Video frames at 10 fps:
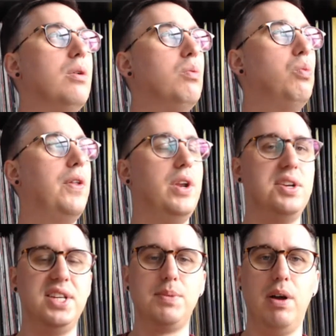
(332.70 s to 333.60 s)
One of the nice
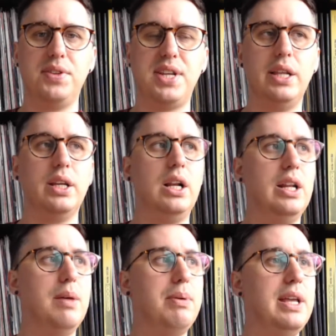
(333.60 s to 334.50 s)
things about the standard
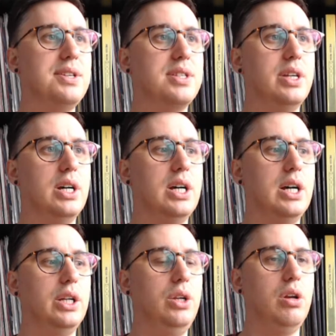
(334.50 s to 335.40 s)
clip is
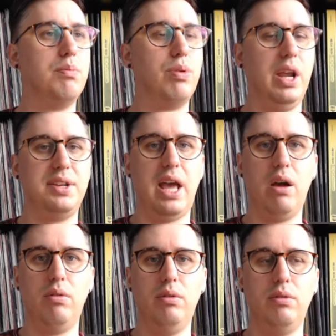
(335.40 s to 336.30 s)
that you can bring it
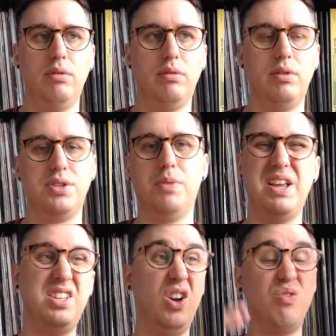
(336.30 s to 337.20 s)
down. It's
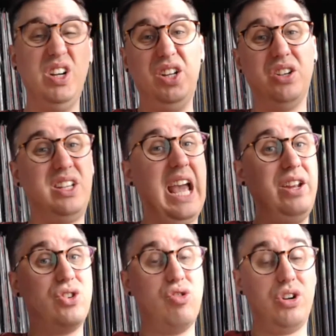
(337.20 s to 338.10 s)
basically got really good gain
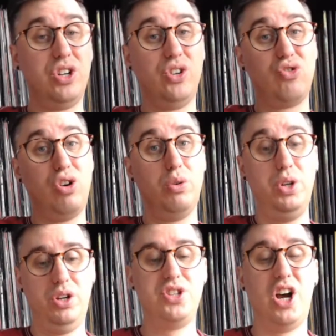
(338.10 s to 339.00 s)
structure control, and you
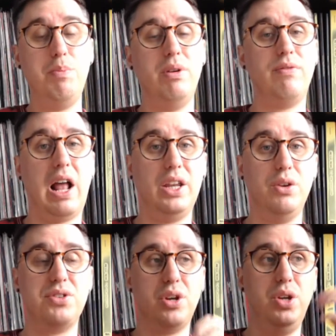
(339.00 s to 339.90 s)
can type in
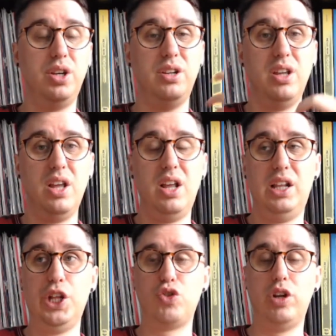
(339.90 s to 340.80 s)
values, so you can
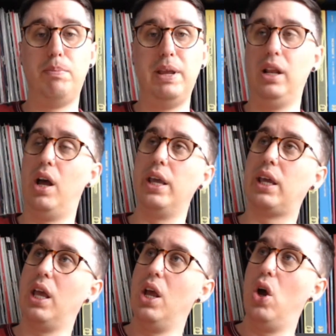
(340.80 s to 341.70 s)
literally be like,
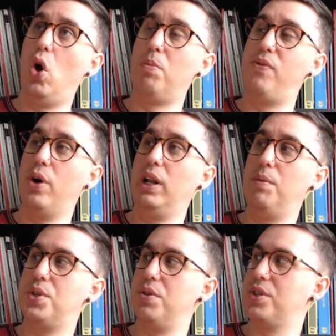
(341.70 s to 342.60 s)
on my final
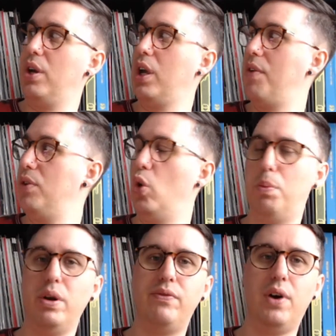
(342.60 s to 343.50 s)
limiter, it's going over
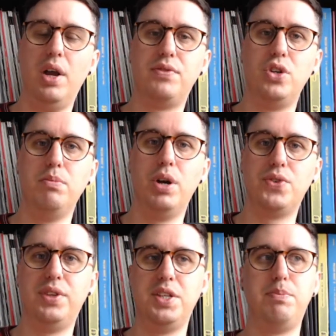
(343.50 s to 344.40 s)
0.5 too much
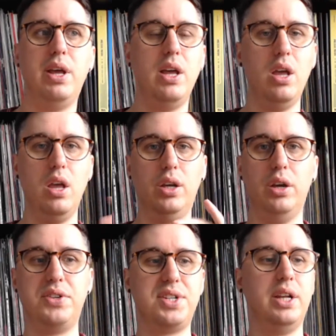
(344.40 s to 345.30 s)
for this bit. Go
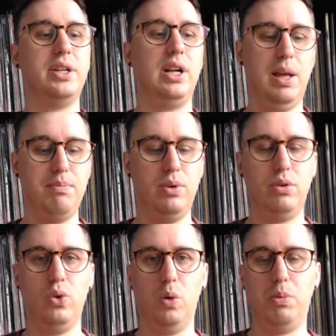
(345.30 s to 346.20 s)
to standard clip,
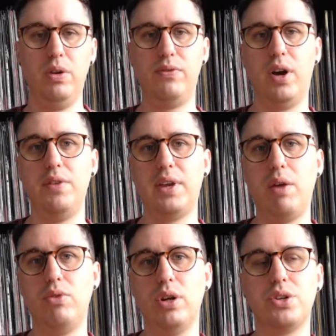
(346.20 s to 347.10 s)
0.5
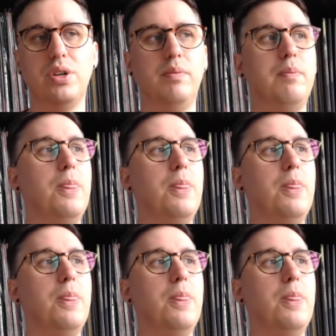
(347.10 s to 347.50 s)
gain reduction.